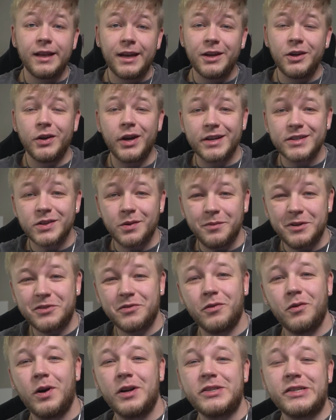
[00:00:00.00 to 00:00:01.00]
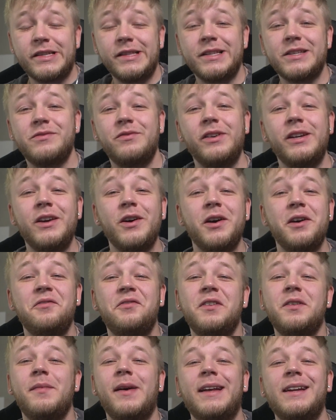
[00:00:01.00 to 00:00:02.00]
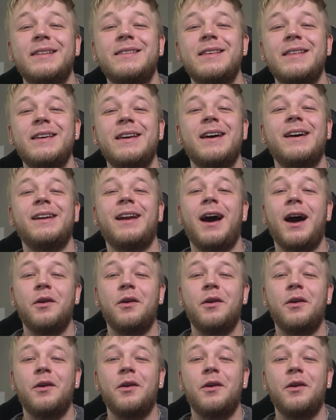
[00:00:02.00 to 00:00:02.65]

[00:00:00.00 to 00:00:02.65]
Thank you guys so much for watching this video. If you made it to the end,